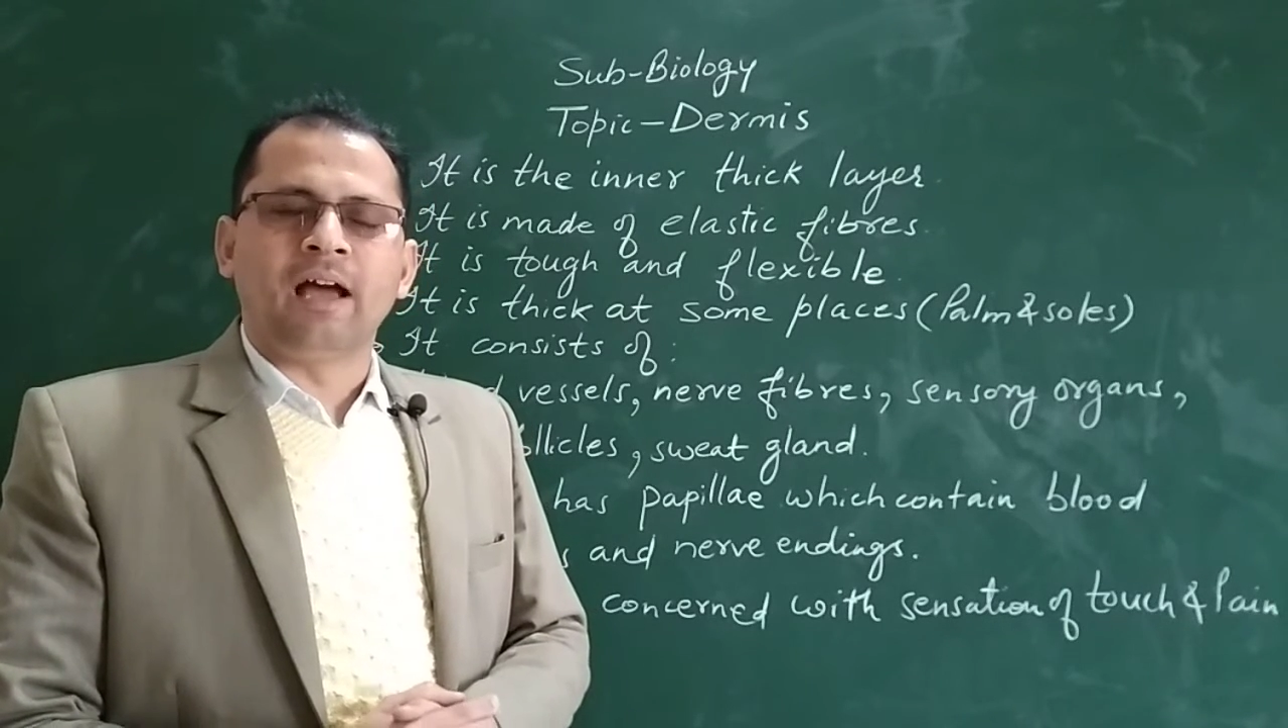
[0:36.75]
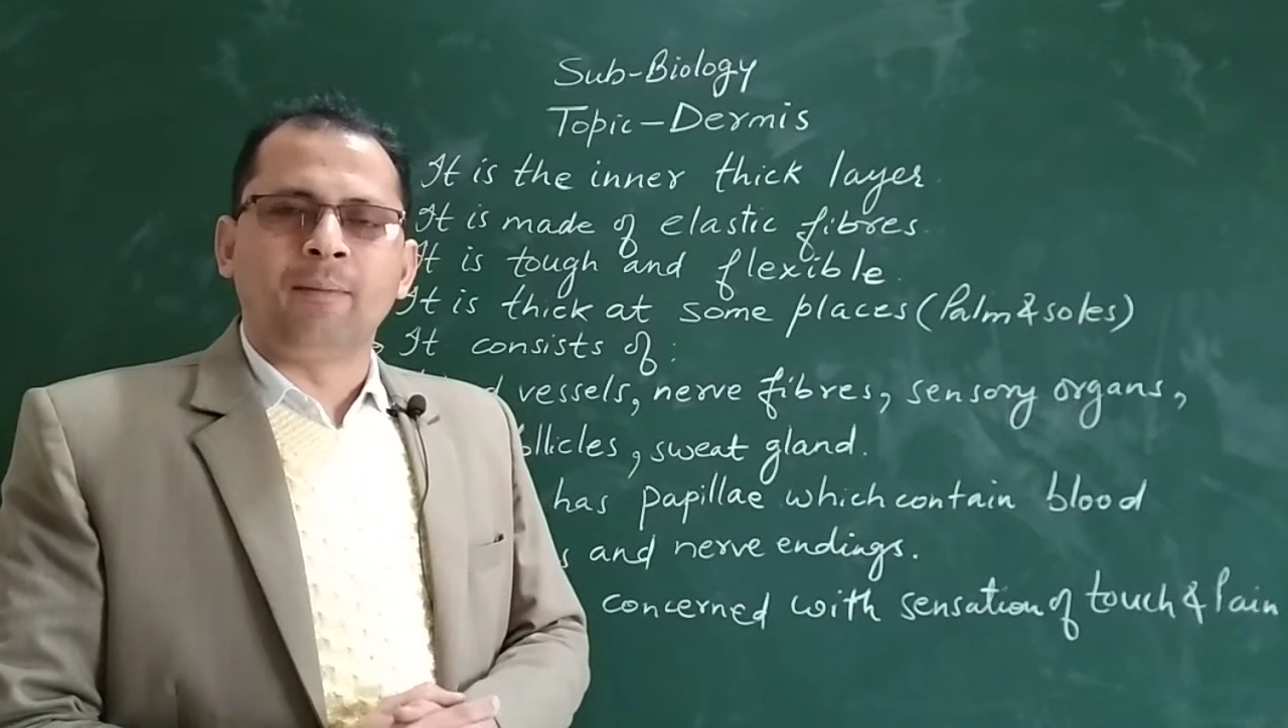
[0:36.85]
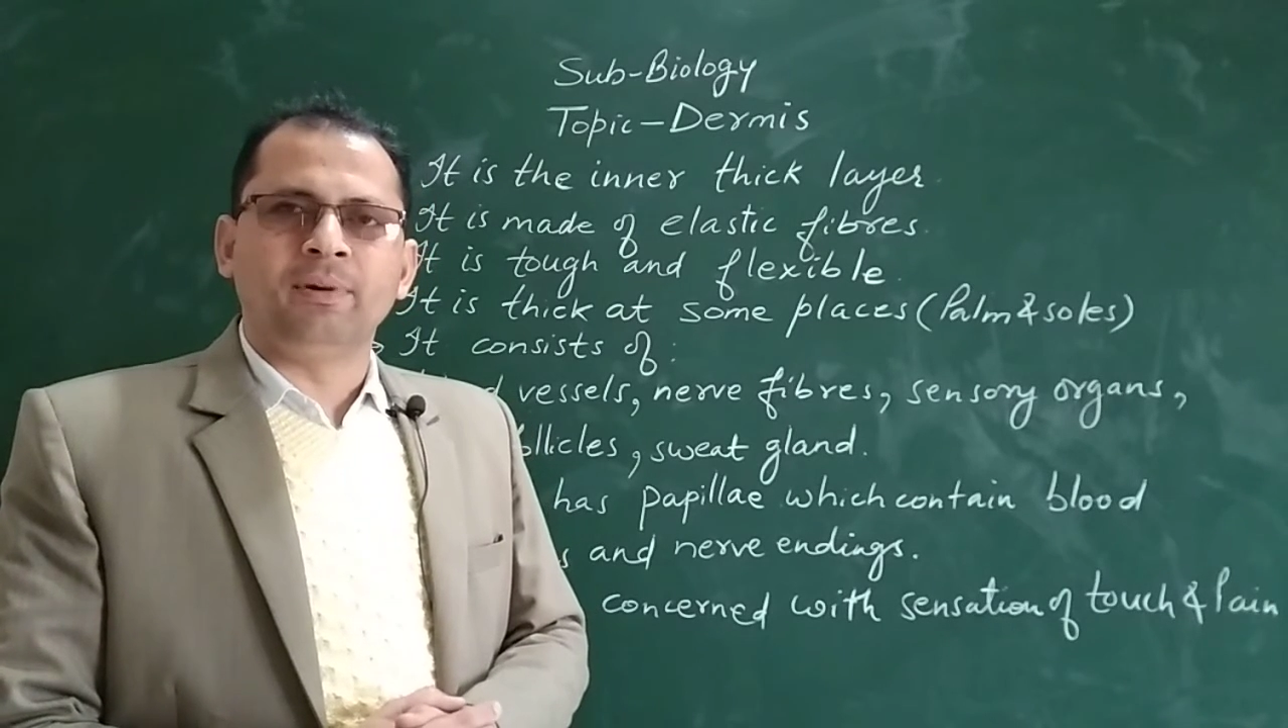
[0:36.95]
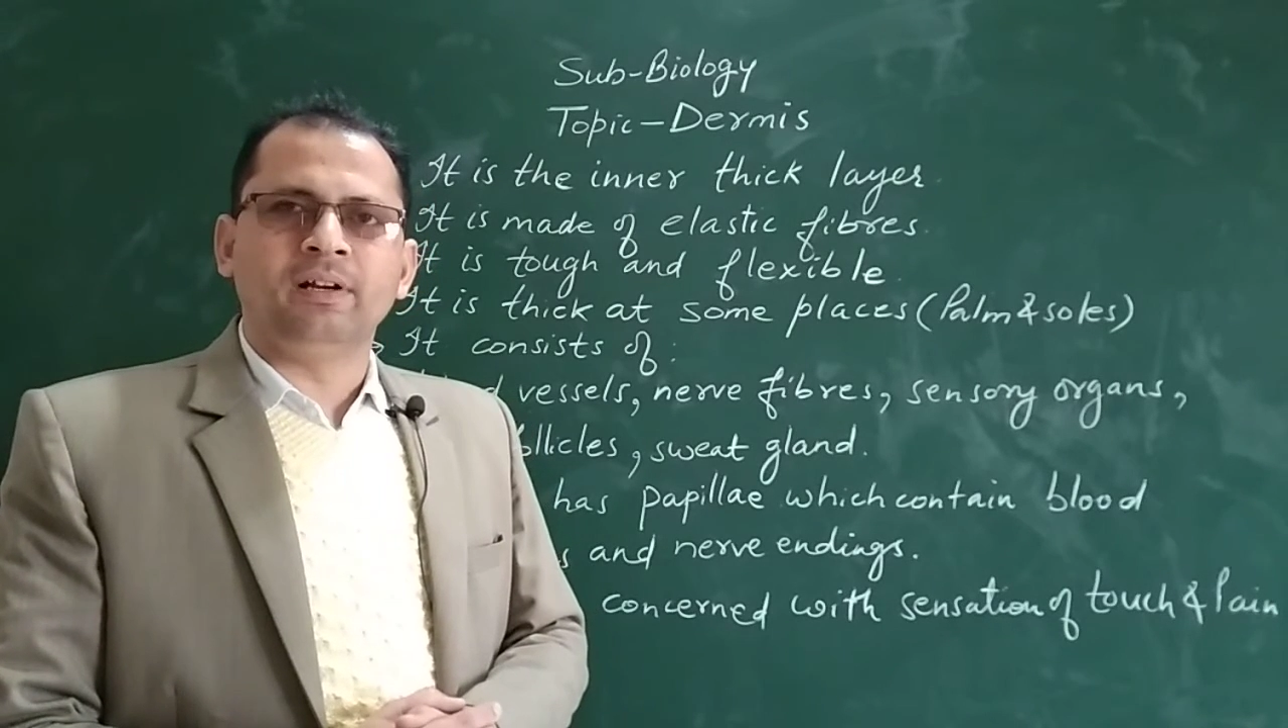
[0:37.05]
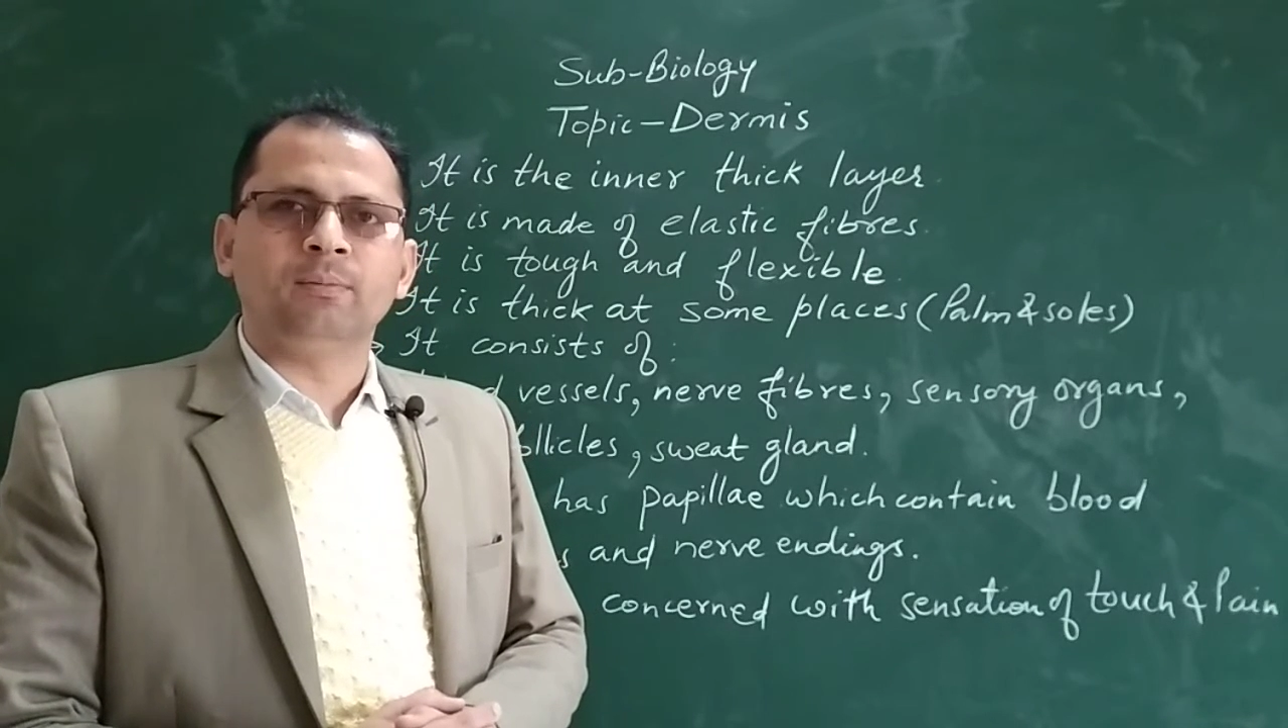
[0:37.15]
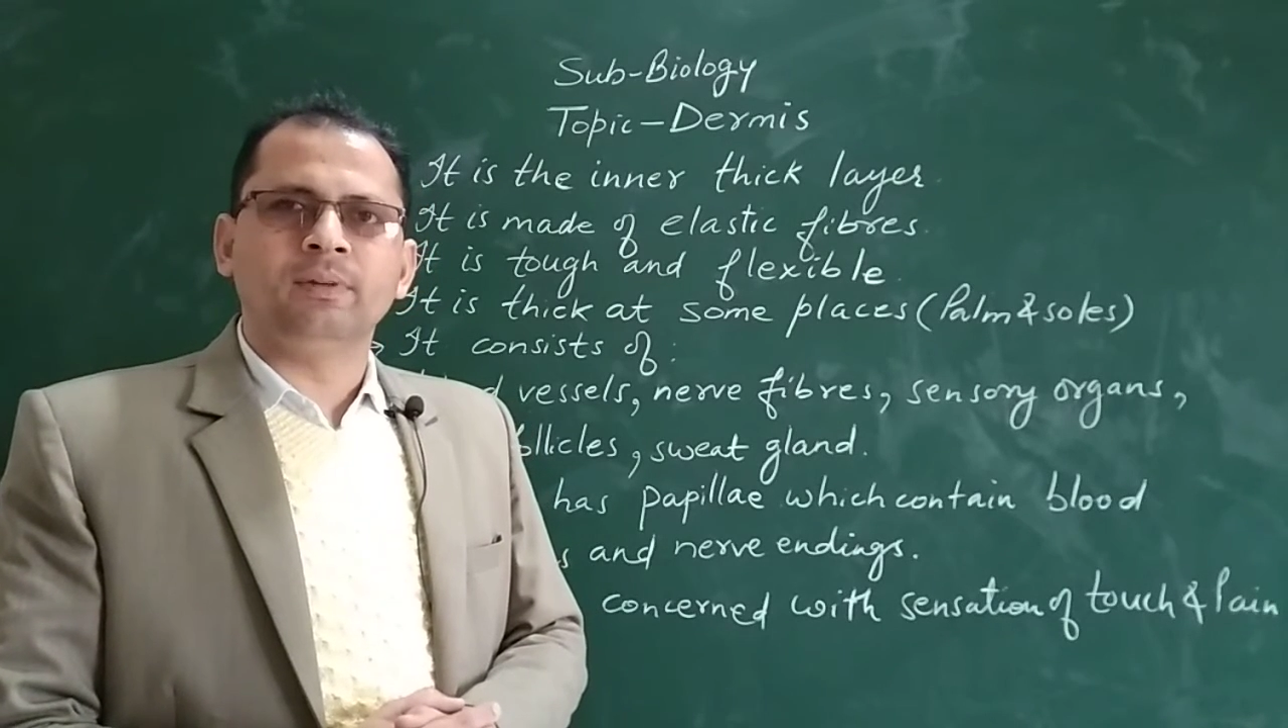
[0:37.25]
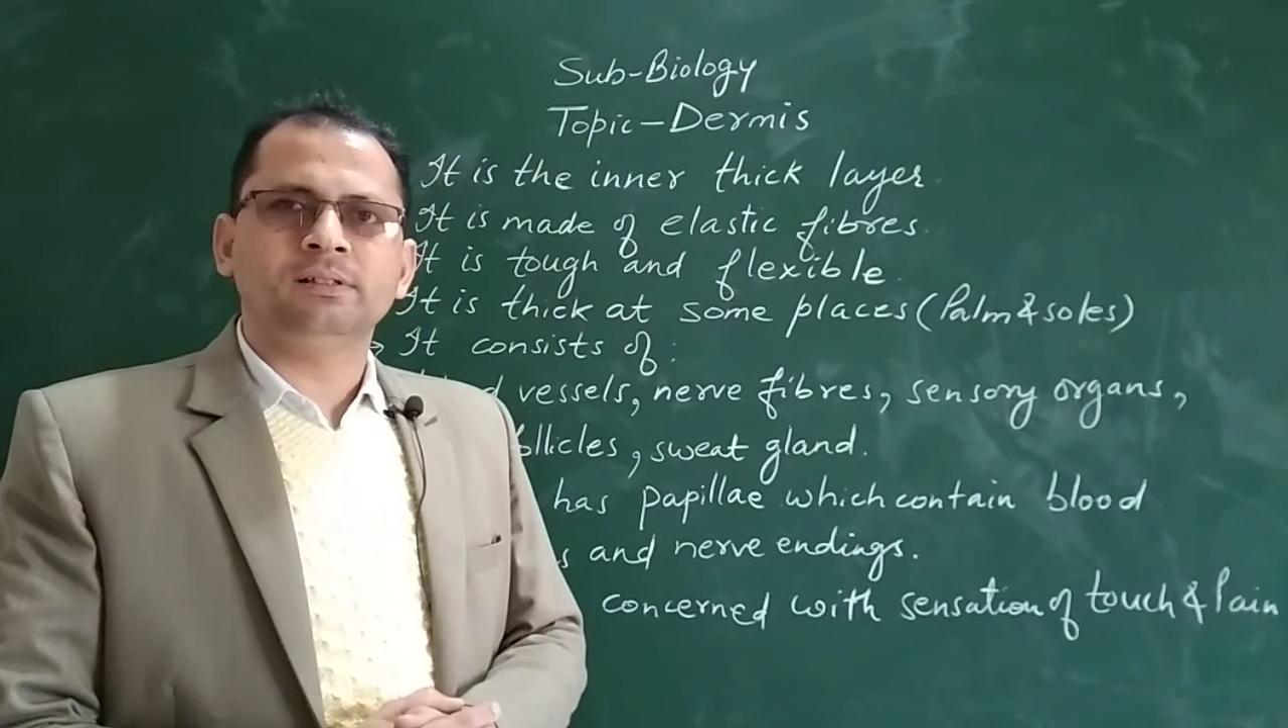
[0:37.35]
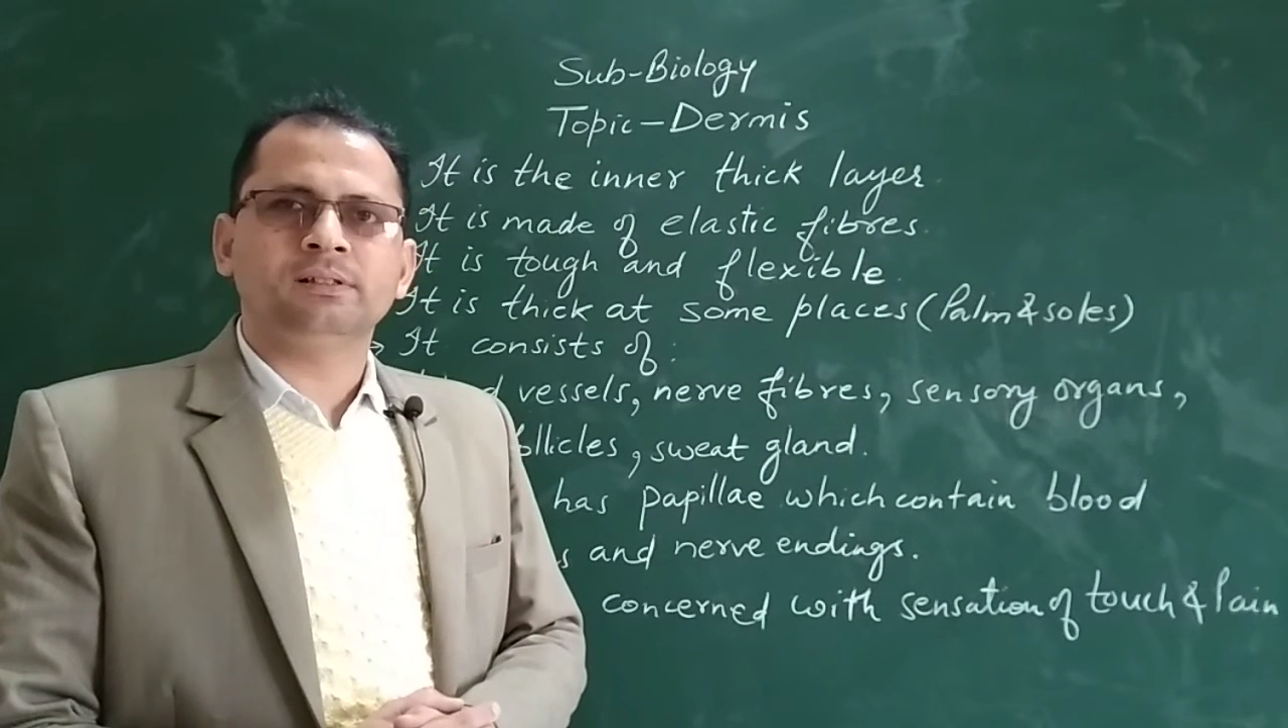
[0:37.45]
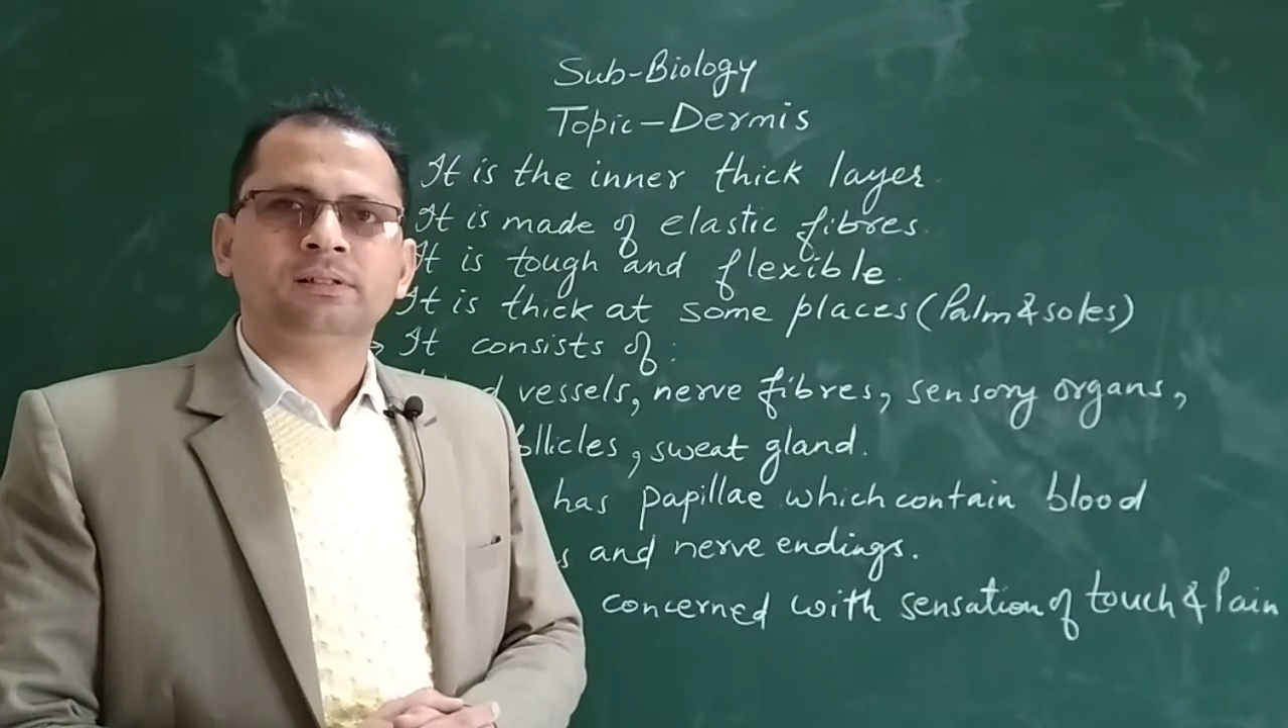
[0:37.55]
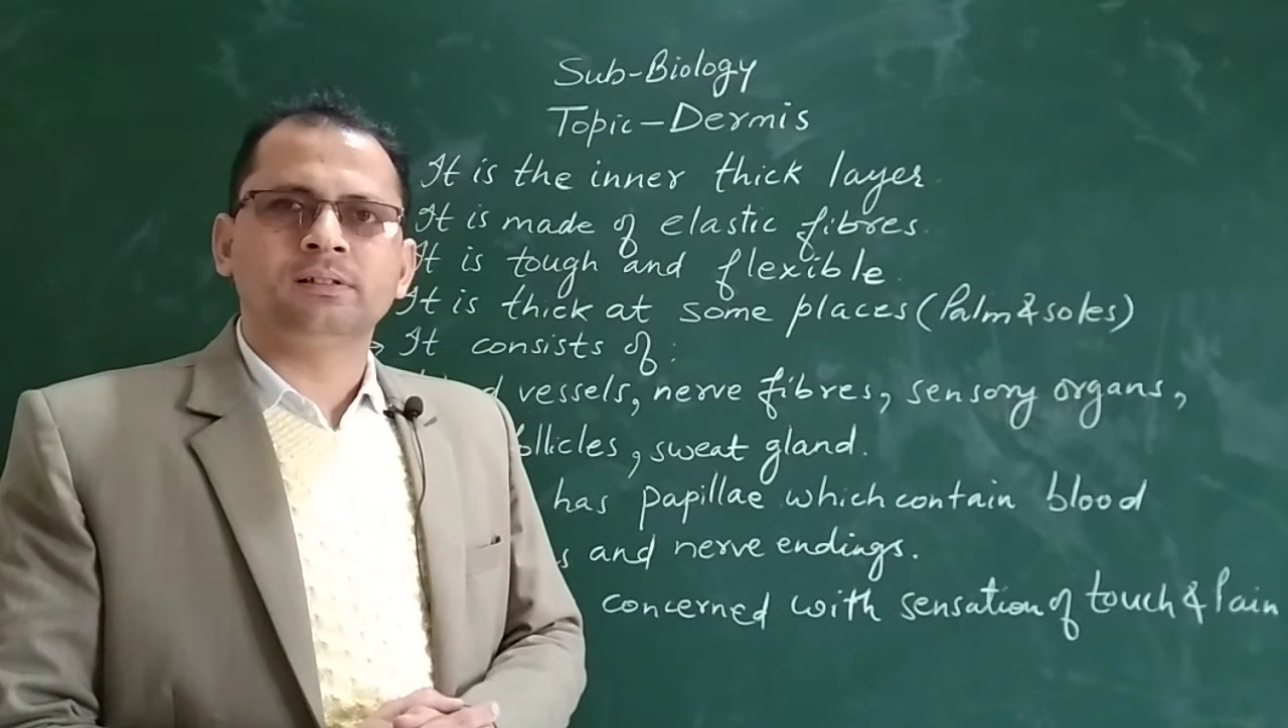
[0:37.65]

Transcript: epidermis